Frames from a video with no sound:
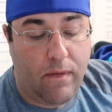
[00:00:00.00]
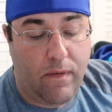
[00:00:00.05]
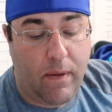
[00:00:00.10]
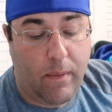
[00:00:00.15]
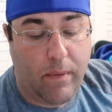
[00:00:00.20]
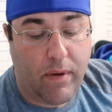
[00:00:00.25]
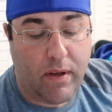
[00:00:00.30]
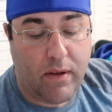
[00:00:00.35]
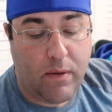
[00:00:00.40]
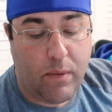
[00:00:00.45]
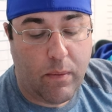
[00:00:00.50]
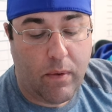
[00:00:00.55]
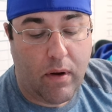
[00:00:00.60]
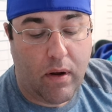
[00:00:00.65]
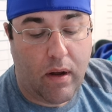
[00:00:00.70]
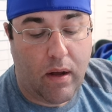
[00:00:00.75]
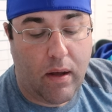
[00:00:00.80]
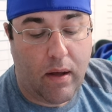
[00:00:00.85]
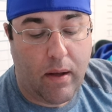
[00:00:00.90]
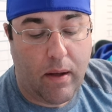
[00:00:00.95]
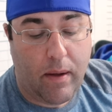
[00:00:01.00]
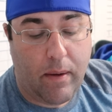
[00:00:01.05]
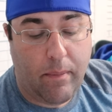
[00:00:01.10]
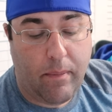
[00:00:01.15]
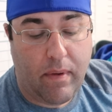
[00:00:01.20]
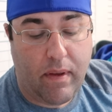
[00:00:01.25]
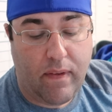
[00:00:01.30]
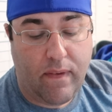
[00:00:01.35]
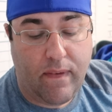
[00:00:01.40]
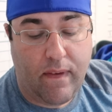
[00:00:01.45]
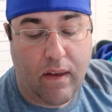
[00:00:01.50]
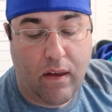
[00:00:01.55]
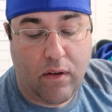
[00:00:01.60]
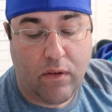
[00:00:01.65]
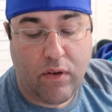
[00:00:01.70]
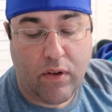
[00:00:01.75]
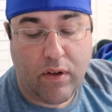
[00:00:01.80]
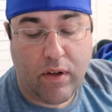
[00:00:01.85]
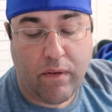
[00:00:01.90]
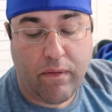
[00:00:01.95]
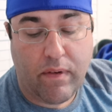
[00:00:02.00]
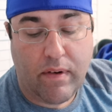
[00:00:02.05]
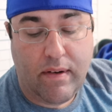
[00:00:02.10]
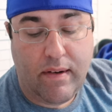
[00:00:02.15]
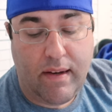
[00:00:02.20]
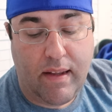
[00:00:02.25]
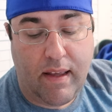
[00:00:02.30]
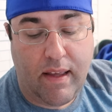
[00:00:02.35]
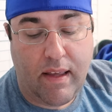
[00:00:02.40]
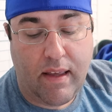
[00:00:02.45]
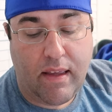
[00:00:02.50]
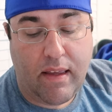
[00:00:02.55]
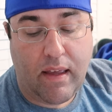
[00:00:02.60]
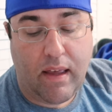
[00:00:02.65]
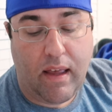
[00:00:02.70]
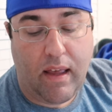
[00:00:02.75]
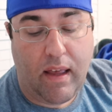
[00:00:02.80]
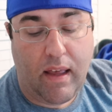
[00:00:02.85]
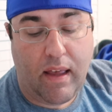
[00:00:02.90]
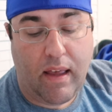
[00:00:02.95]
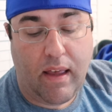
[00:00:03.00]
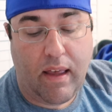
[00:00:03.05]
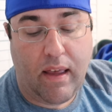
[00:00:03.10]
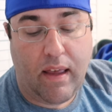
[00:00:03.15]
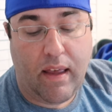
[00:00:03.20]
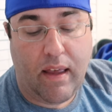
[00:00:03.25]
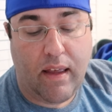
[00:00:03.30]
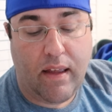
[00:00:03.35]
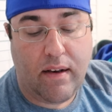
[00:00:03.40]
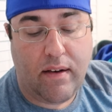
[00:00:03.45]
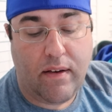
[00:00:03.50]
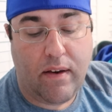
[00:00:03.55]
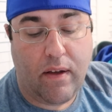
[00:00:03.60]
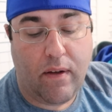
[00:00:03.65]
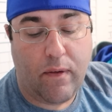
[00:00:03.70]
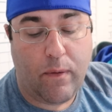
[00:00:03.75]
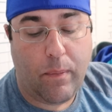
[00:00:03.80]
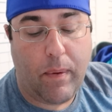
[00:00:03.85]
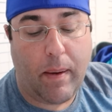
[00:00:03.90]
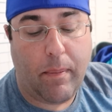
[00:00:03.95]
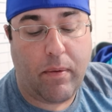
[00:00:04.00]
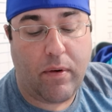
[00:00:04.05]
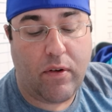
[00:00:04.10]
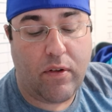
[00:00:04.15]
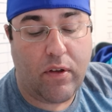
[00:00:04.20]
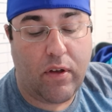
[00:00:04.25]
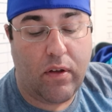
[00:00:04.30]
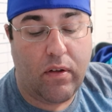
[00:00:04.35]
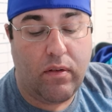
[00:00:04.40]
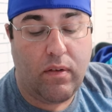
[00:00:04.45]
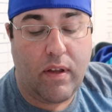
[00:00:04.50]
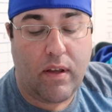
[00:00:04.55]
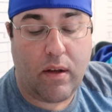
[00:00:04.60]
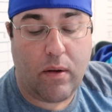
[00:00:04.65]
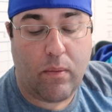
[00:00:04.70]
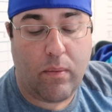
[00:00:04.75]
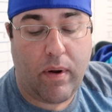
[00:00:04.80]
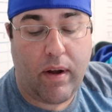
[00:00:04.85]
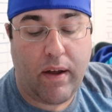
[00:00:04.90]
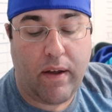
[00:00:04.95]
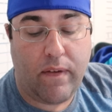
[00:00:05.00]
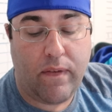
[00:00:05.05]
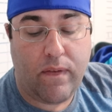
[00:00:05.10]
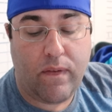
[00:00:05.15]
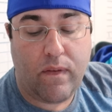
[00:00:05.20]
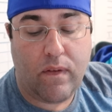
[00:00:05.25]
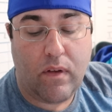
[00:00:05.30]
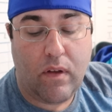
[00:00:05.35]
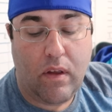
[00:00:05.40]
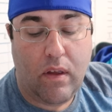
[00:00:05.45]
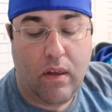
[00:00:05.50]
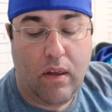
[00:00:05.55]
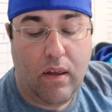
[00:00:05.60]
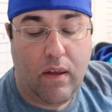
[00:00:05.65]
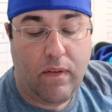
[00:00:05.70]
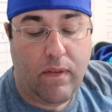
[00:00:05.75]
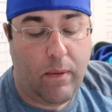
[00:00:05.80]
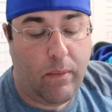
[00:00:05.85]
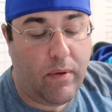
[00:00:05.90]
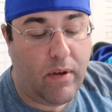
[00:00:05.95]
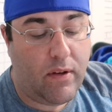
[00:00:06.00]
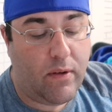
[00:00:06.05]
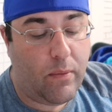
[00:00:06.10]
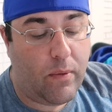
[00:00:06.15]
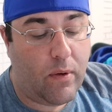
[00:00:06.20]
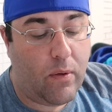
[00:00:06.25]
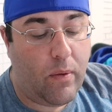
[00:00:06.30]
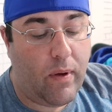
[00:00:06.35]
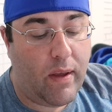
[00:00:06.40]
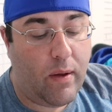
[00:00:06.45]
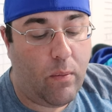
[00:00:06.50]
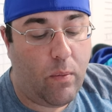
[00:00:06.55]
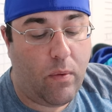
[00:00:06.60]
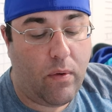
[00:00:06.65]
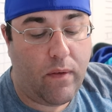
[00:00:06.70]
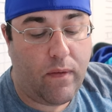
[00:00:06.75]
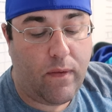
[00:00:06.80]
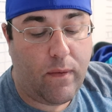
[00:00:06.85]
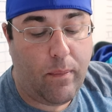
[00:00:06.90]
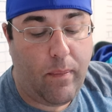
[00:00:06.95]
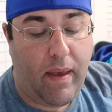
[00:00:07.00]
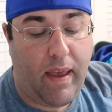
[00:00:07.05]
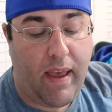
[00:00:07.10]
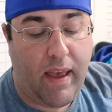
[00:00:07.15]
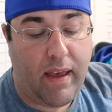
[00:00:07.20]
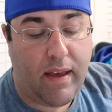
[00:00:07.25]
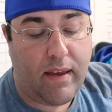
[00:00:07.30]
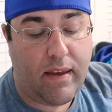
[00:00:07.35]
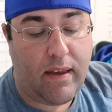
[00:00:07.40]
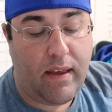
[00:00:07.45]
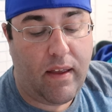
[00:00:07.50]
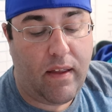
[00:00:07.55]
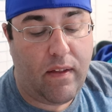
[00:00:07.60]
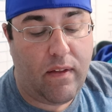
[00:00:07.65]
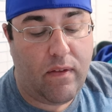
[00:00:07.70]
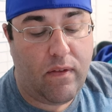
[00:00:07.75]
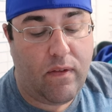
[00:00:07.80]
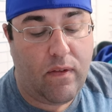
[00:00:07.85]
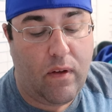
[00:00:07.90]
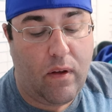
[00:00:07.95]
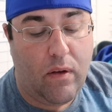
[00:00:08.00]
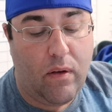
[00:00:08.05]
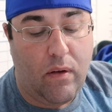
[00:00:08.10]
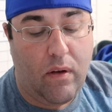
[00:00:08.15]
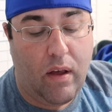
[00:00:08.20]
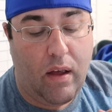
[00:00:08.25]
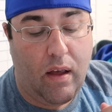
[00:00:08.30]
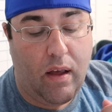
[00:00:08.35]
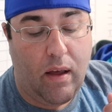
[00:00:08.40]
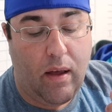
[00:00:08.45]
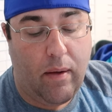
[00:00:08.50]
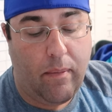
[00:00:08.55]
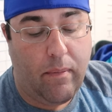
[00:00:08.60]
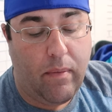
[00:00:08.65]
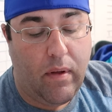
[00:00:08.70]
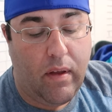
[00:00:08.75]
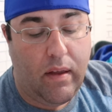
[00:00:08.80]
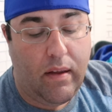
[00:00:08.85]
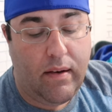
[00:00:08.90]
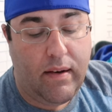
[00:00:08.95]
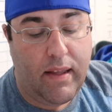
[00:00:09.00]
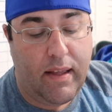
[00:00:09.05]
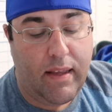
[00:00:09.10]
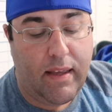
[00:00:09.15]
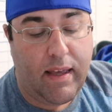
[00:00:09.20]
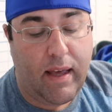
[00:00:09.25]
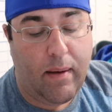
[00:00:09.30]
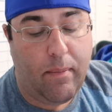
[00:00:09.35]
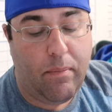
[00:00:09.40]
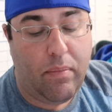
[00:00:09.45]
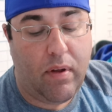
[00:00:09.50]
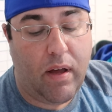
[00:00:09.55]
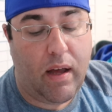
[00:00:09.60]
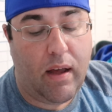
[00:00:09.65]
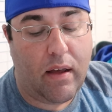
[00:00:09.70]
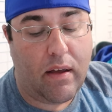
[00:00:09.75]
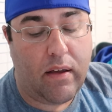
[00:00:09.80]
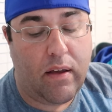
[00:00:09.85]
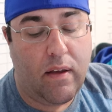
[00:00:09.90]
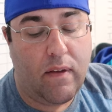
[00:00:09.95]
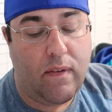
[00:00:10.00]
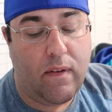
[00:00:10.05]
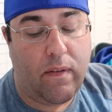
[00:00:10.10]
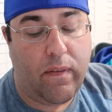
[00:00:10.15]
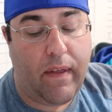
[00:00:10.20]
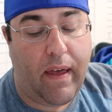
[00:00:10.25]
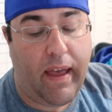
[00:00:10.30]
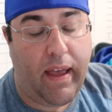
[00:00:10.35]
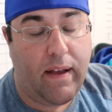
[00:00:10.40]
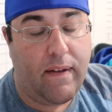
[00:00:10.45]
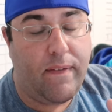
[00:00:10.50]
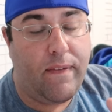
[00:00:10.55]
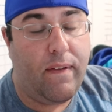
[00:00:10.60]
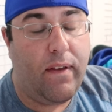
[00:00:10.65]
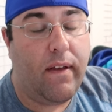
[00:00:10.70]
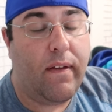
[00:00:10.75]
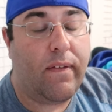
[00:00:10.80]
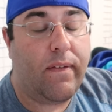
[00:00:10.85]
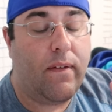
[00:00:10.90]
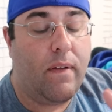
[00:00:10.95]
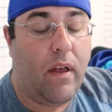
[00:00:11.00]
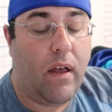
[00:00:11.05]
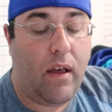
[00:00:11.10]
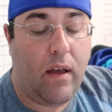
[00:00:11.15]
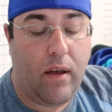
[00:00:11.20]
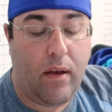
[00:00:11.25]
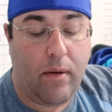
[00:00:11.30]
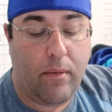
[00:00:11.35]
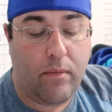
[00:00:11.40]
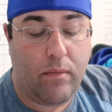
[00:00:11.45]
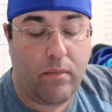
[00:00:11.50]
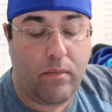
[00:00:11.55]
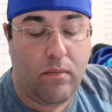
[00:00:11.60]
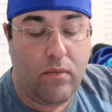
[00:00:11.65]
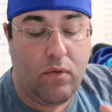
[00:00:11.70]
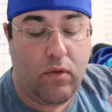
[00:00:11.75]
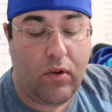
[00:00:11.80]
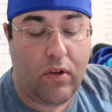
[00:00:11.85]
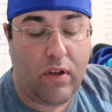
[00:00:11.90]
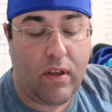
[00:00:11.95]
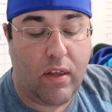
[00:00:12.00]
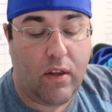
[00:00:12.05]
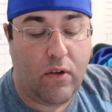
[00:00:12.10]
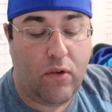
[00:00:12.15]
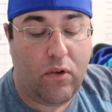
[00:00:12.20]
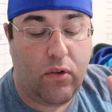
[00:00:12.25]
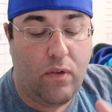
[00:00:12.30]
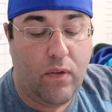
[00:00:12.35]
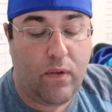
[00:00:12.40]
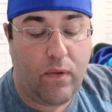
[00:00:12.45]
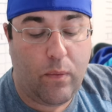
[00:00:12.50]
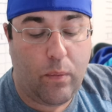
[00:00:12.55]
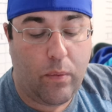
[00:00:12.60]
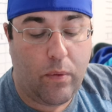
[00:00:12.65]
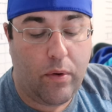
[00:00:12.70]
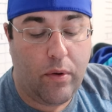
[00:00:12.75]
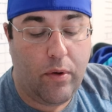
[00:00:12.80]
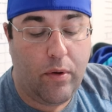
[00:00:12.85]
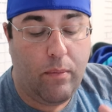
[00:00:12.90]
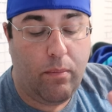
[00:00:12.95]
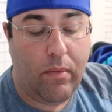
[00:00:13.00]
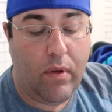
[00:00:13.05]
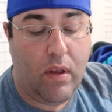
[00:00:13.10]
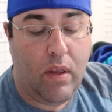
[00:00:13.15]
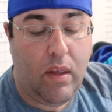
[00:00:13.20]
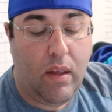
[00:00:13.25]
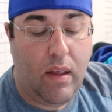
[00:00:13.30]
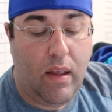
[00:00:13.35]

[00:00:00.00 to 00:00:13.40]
Then we cut to where um, Izel took over Deke and tells Piper to go take a rest. Then we cut to where Quake warns Mack. And so um, Deke got blocked because of the access um, to get into this room.